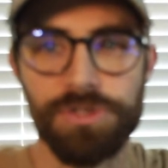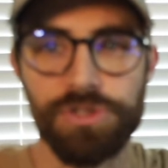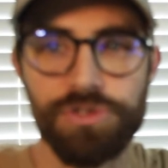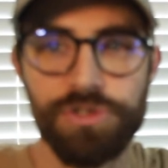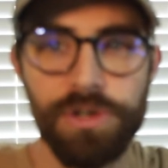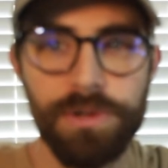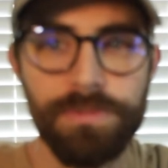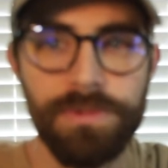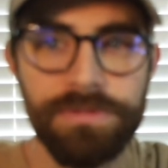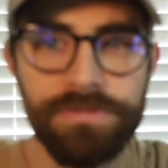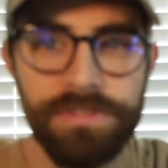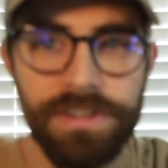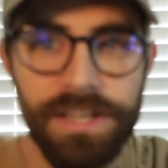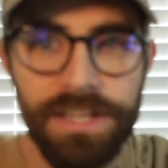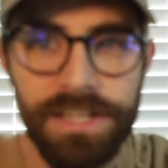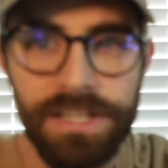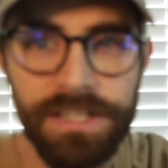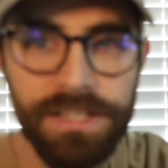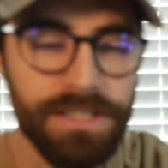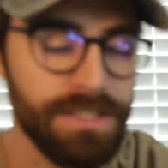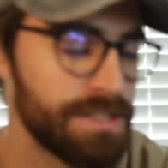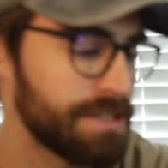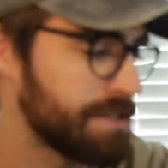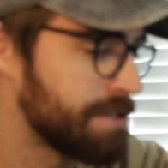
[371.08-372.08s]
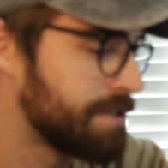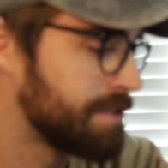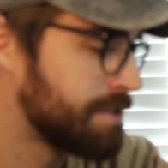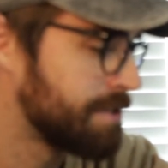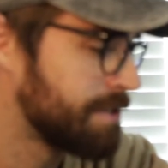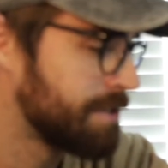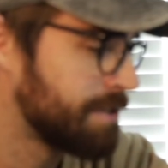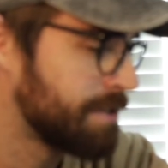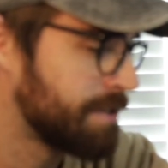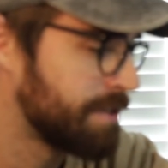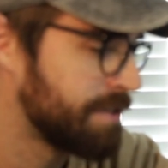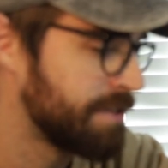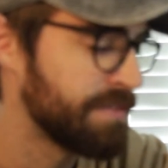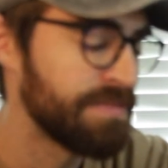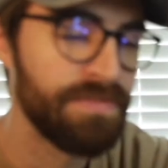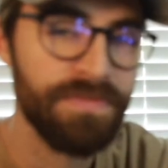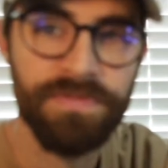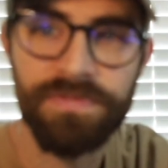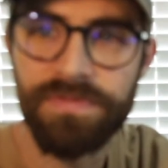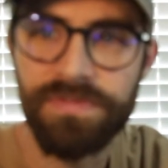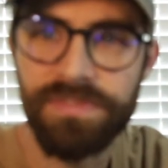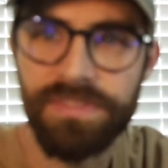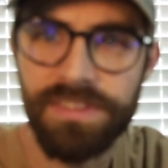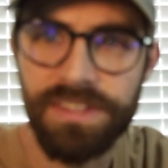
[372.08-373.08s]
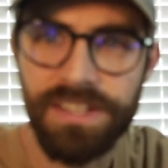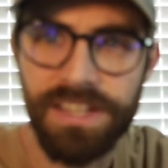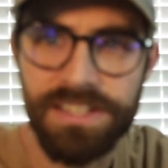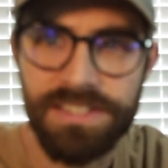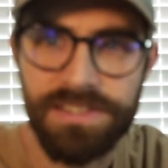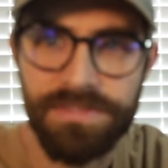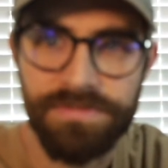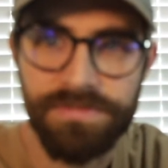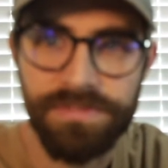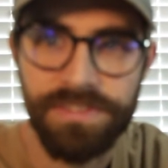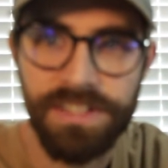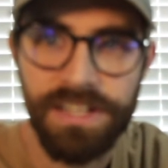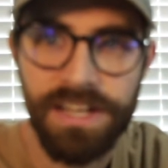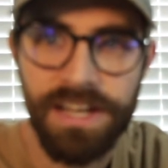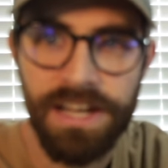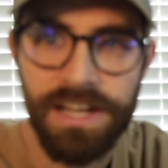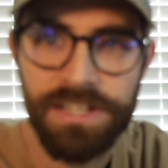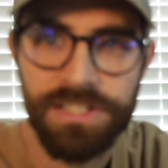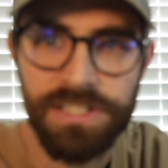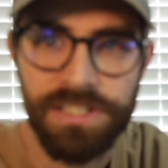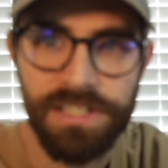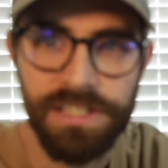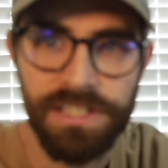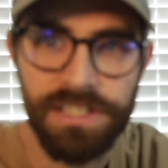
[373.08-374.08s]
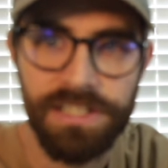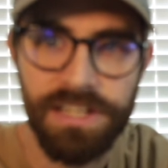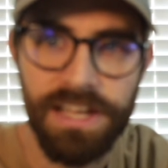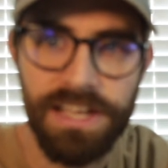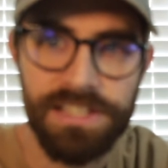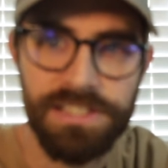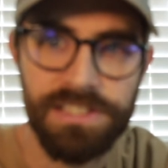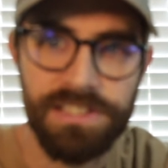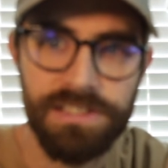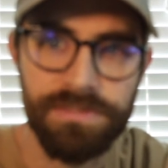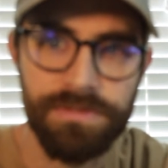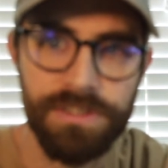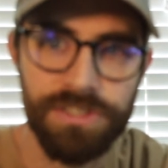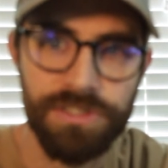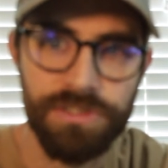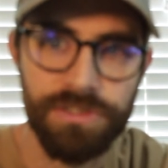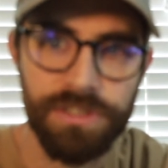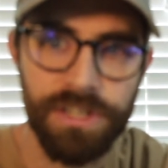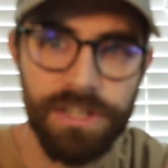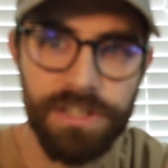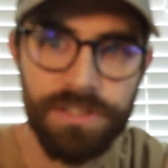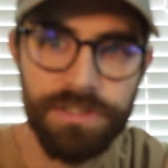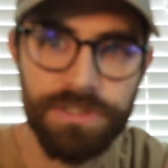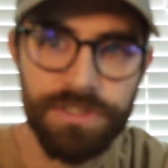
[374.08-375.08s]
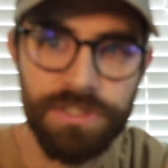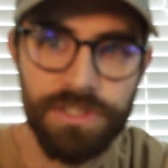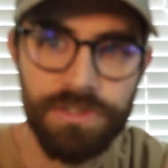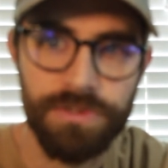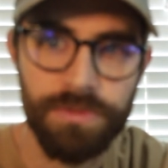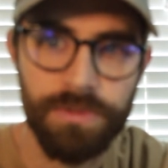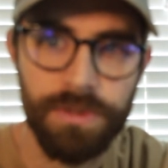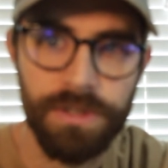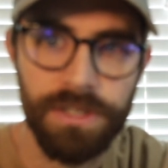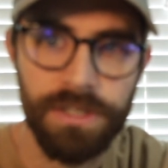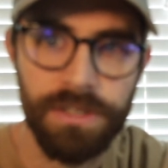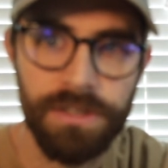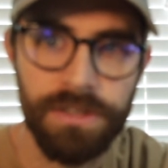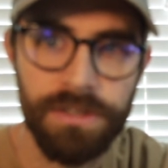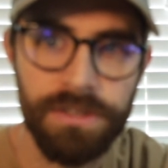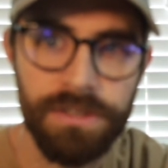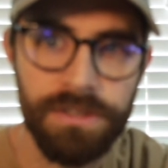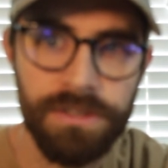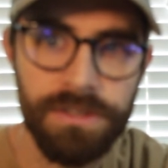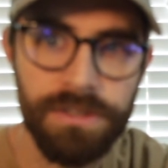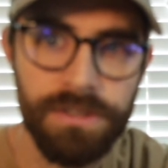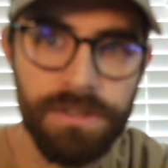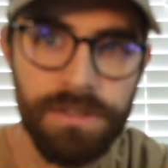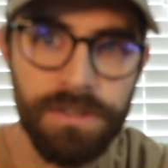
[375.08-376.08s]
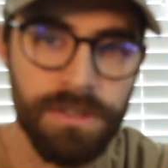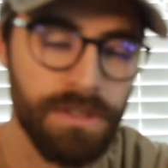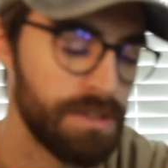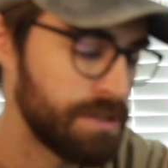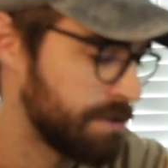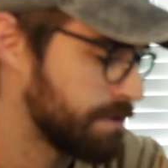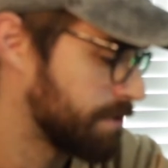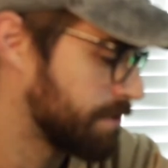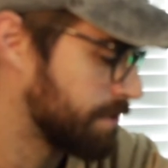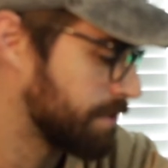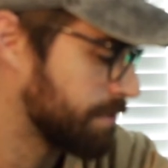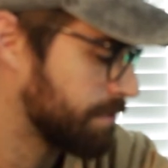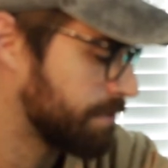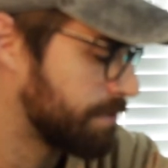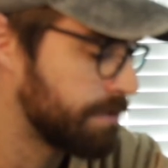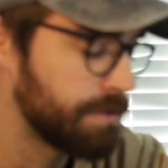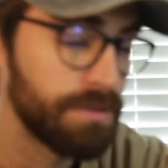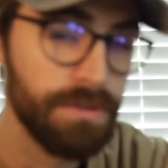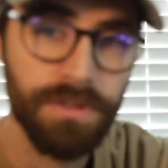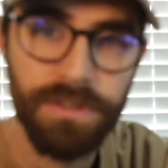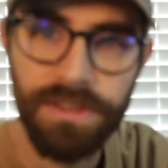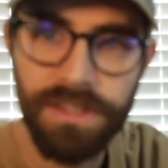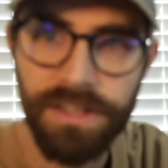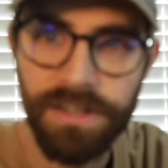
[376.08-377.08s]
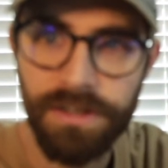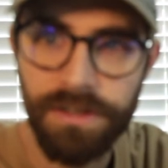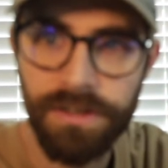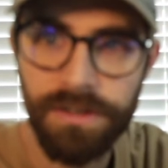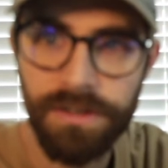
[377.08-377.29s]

strobe effects, got some flash, and then it has individual colors as well. Oh, there.